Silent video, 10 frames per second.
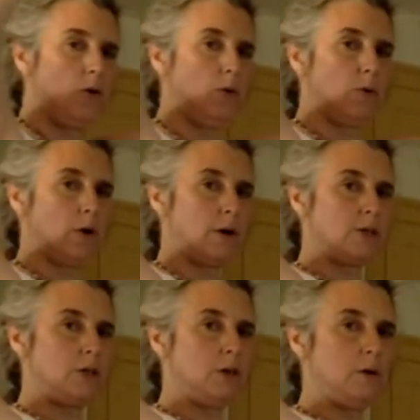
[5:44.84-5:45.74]
nor
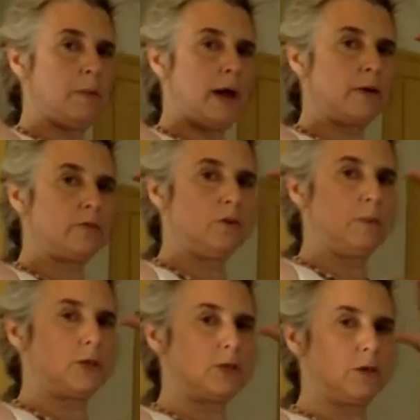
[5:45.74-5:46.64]
arching your back so
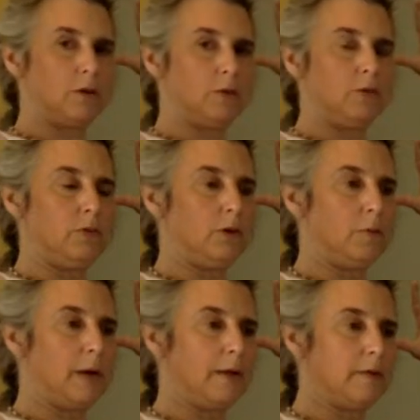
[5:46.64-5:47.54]
much that you're losing your
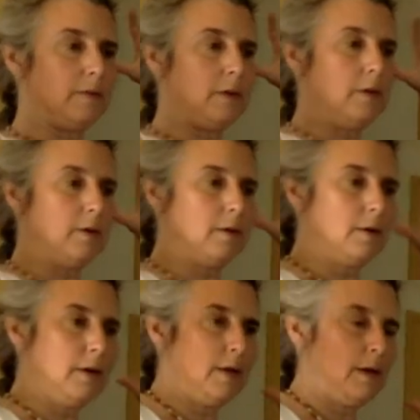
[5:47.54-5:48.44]
balance here.
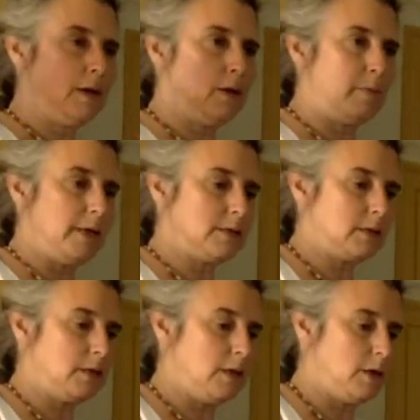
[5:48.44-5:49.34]
You're
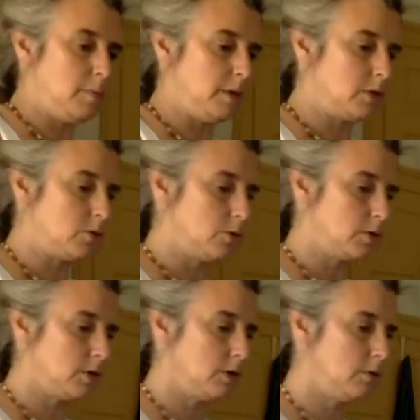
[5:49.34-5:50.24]
basically keeping the
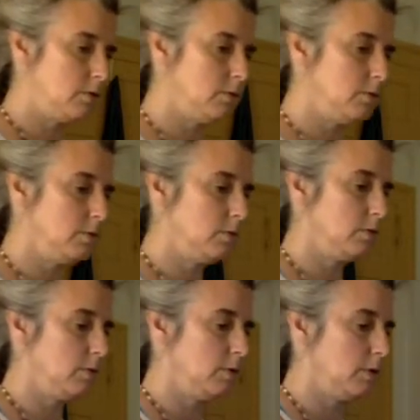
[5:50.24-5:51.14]
torso
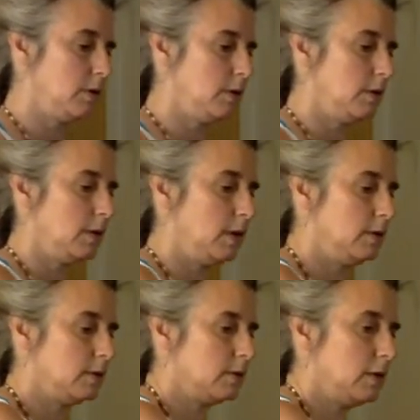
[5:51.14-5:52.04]
in
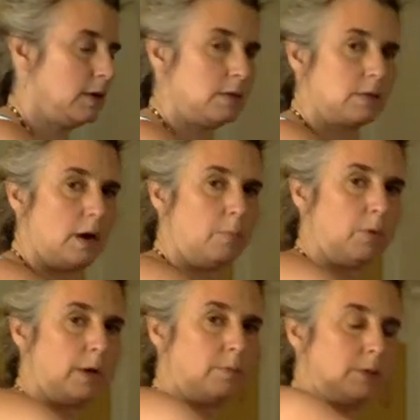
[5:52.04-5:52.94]
this nice upright